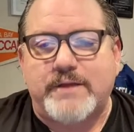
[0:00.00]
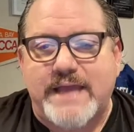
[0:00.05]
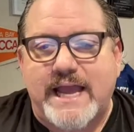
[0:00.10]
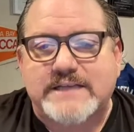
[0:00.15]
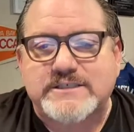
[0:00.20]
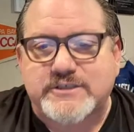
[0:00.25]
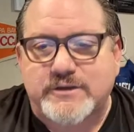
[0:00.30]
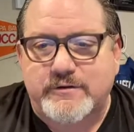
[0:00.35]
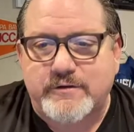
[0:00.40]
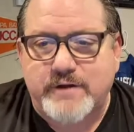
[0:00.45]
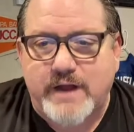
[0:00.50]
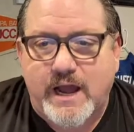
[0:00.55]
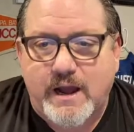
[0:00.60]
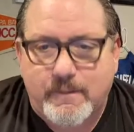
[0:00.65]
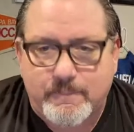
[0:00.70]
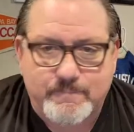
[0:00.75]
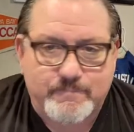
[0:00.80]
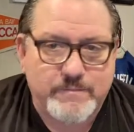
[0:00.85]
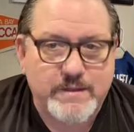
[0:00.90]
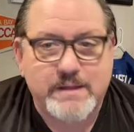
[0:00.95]
Yes or
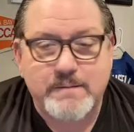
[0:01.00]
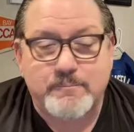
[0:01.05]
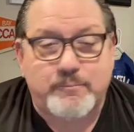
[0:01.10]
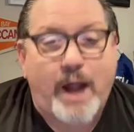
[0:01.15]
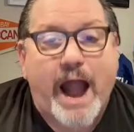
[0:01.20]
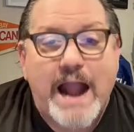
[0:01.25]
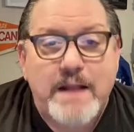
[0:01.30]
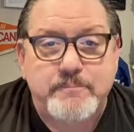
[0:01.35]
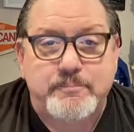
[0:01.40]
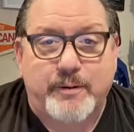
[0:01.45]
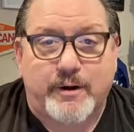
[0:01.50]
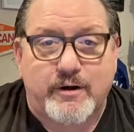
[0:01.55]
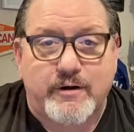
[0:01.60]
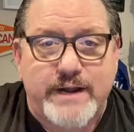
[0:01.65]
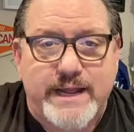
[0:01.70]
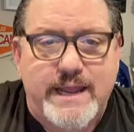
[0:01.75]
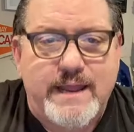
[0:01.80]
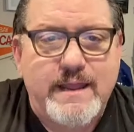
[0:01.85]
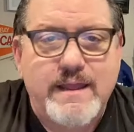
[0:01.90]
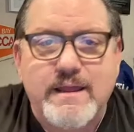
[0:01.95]
no? Brock
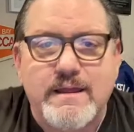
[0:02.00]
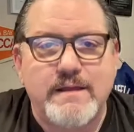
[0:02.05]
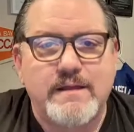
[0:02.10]
Purdy?